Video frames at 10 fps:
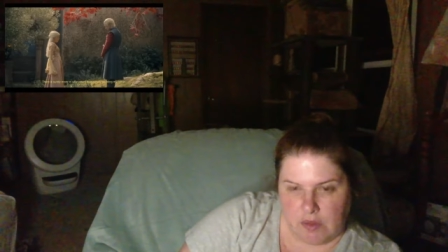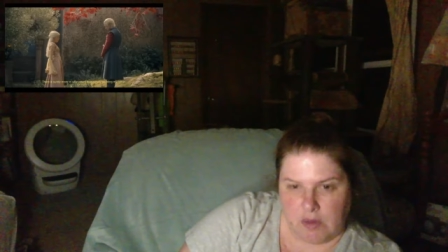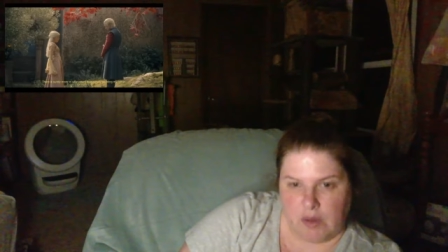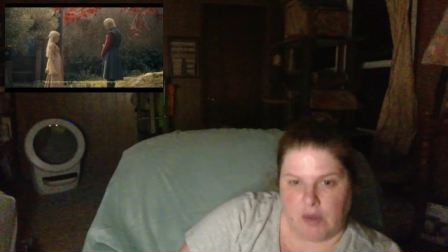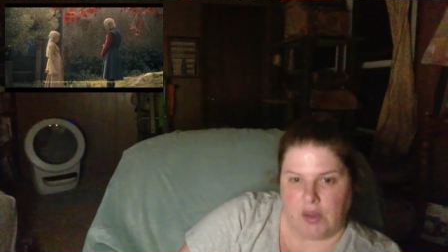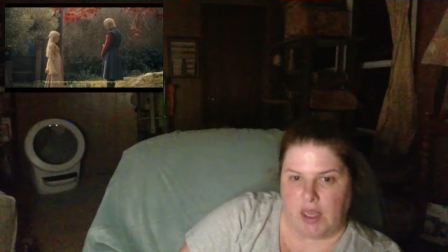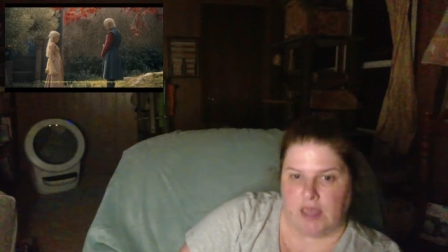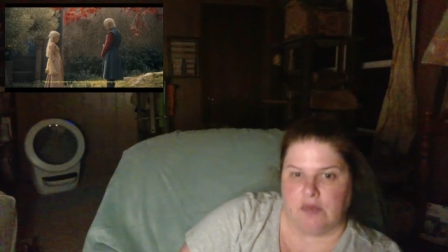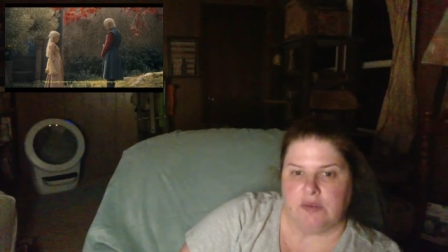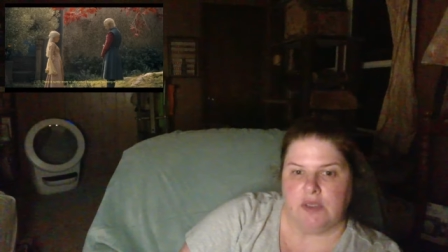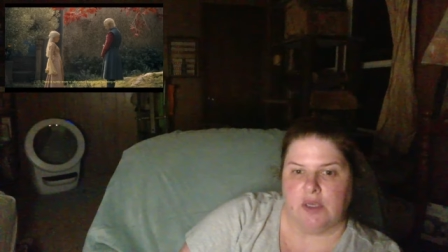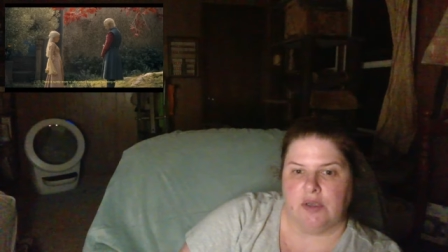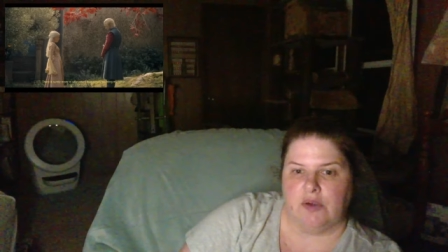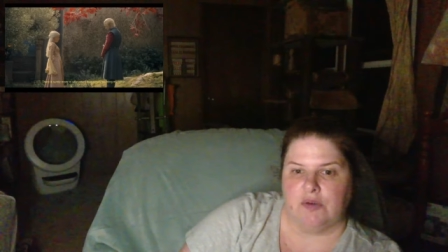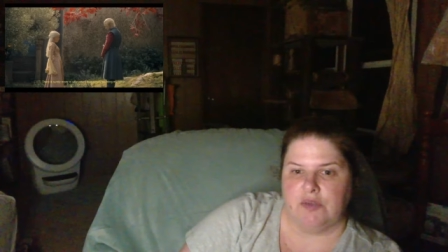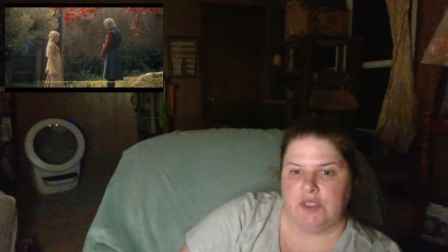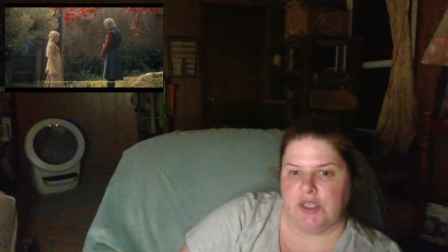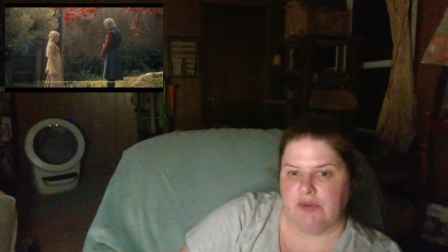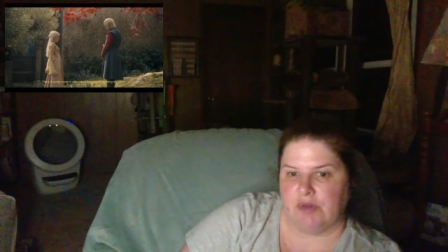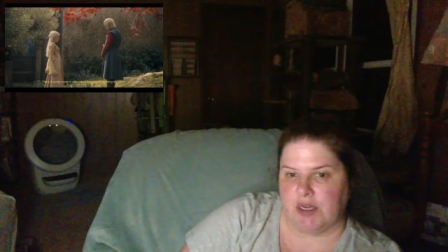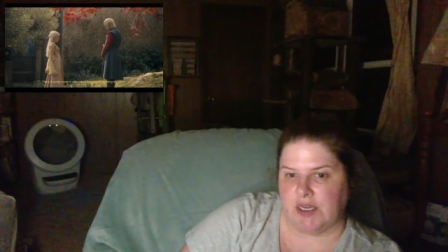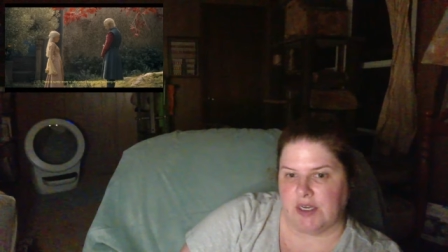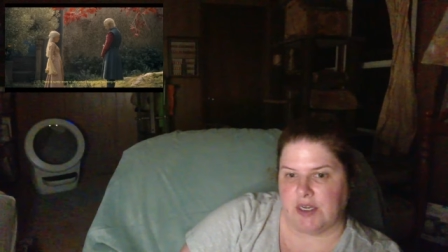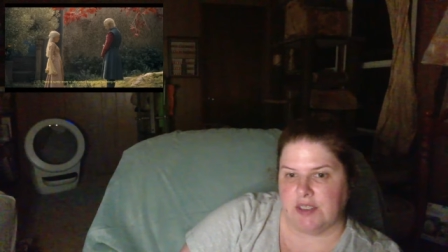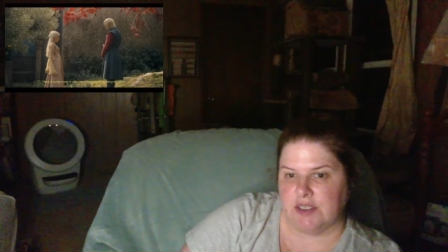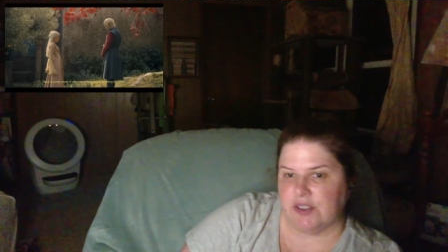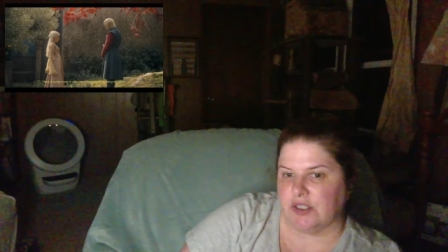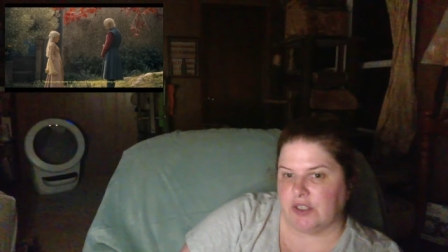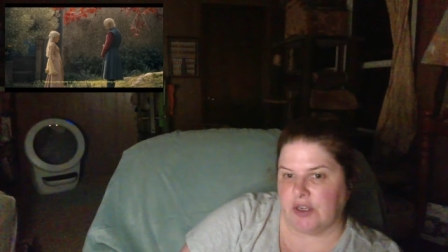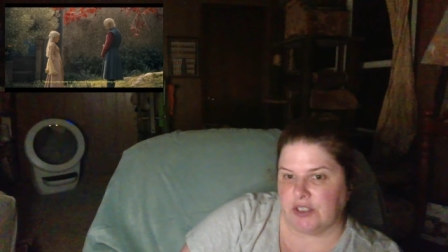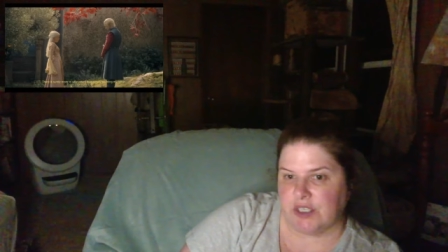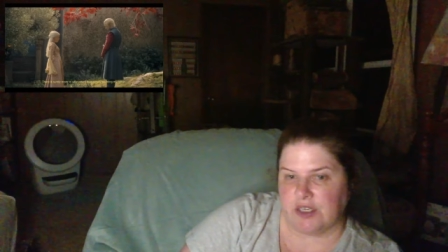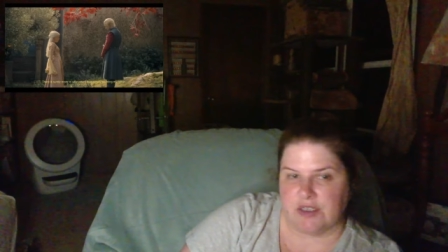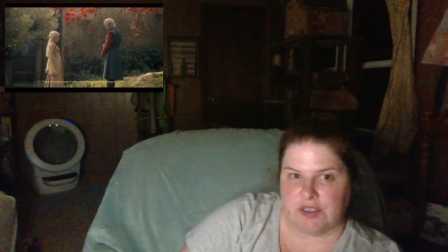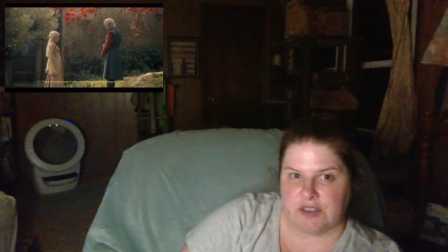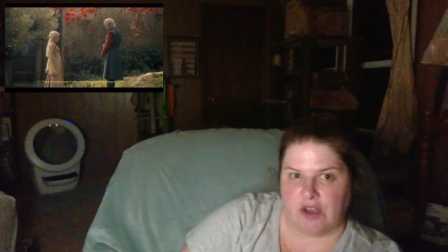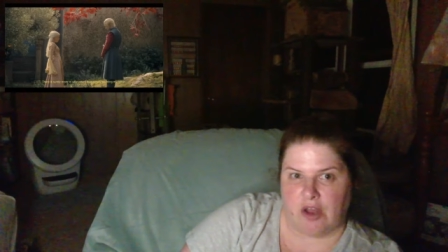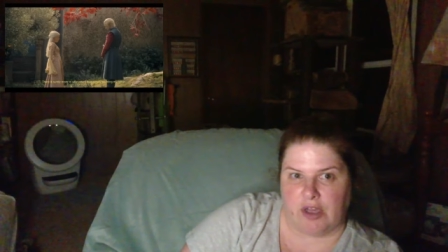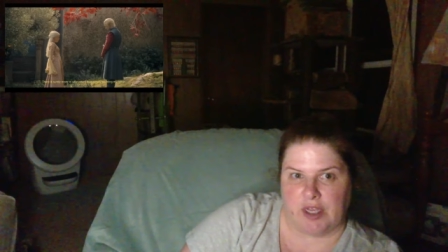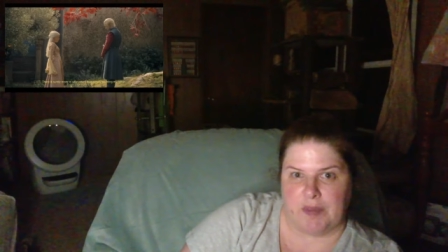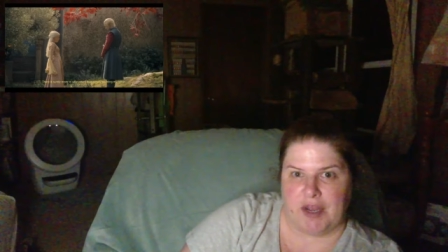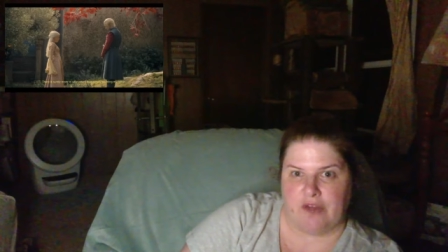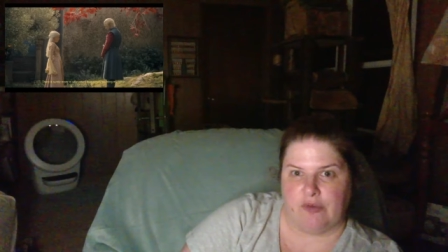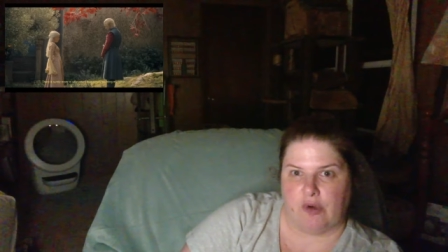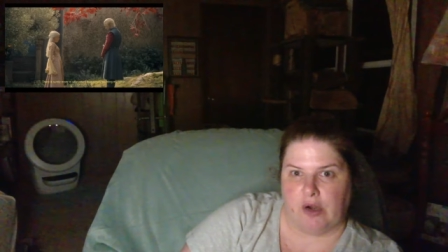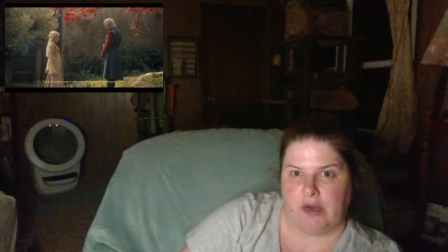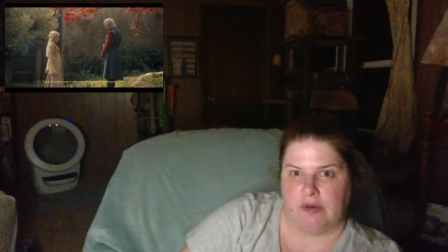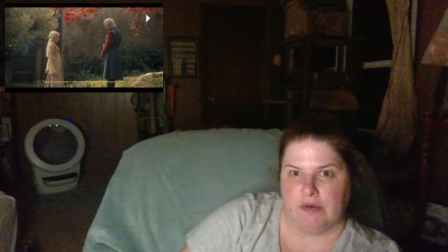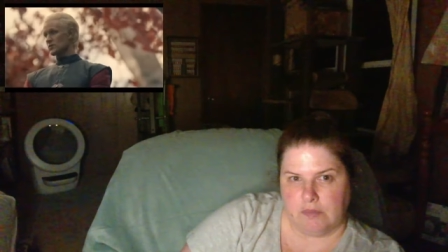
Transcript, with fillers: Okay, so she recognizes the taunting and is calling him out for it.